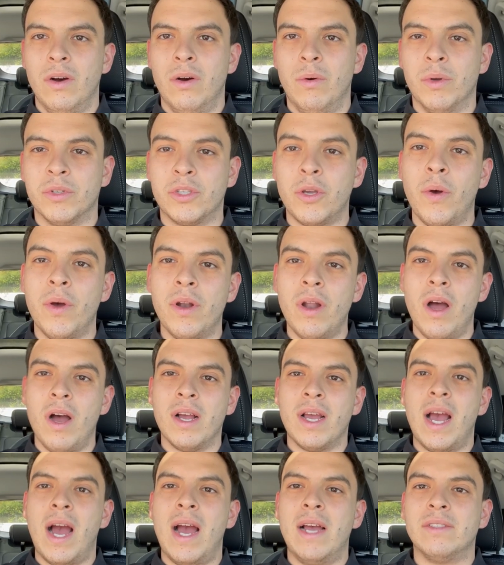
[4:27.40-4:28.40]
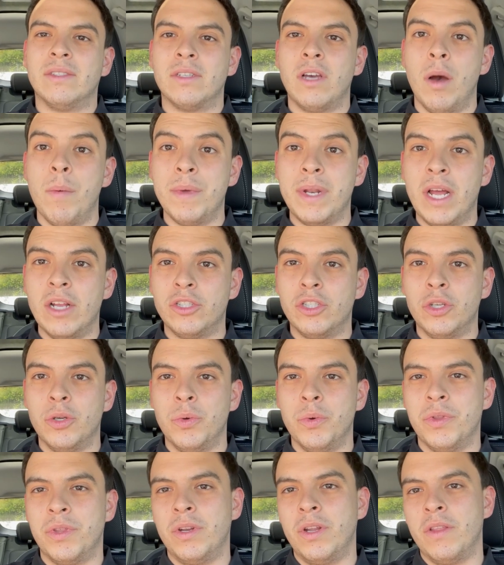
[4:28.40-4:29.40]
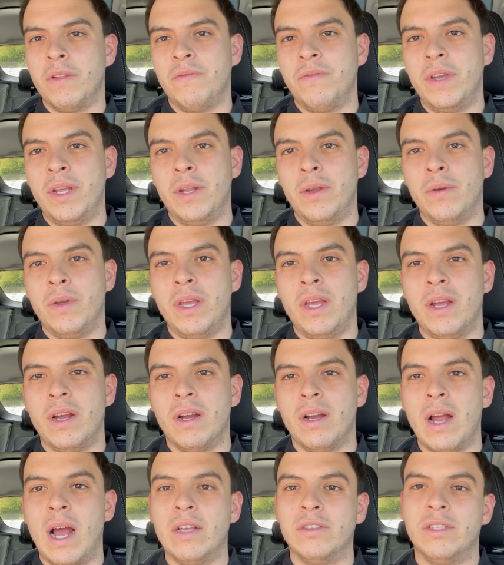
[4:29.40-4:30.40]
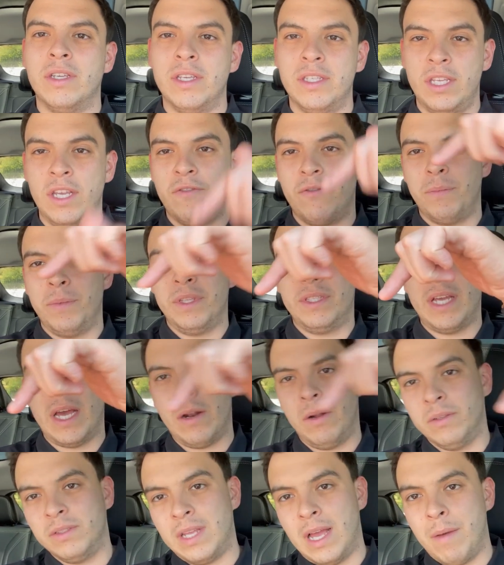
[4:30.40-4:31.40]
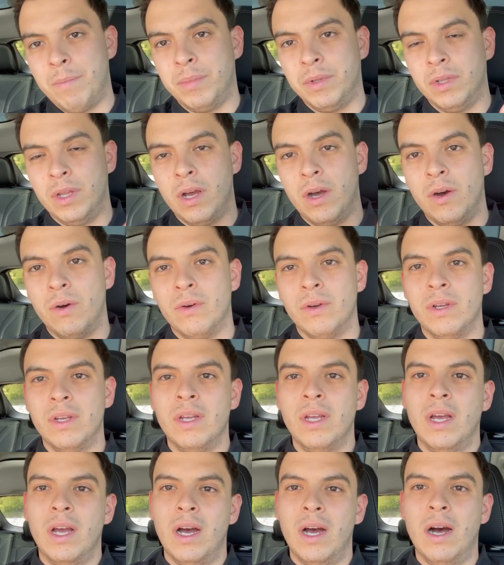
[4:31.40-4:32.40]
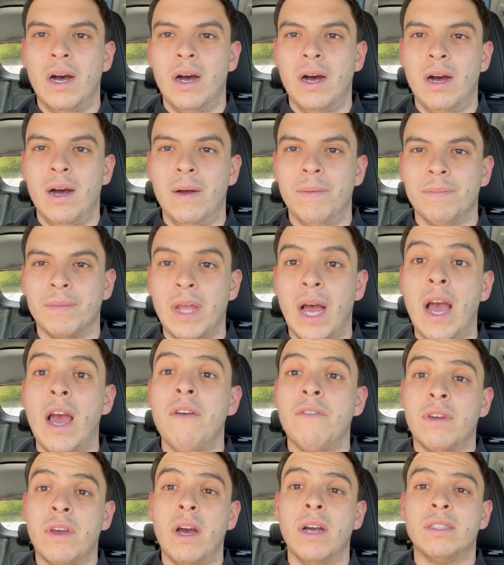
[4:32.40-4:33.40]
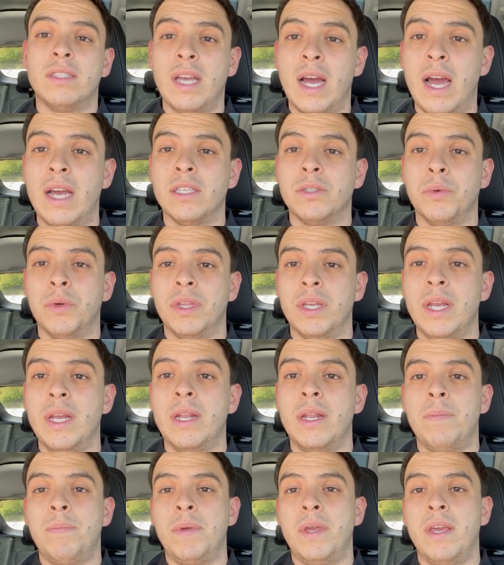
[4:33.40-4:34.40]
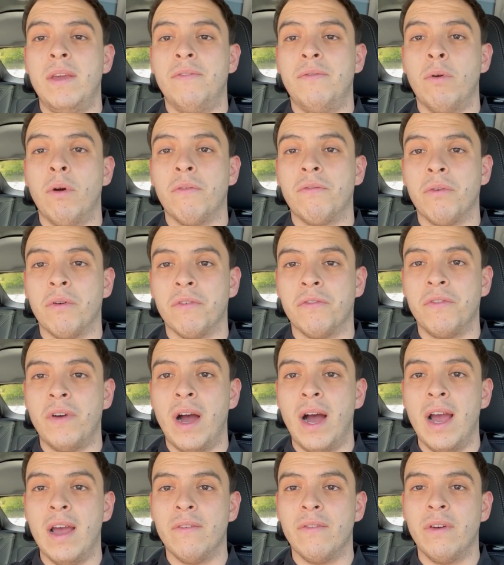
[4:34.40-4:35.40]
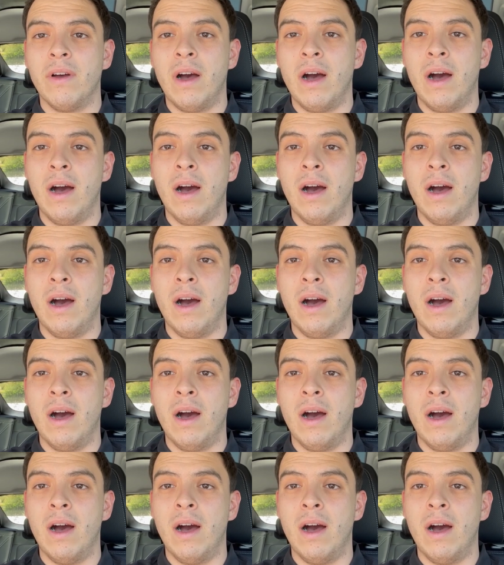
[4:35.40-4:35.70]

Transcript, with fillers: What's going on, guys? Coming at you with another video here. As you can see from the title down below, I have cut ties with EDP 445.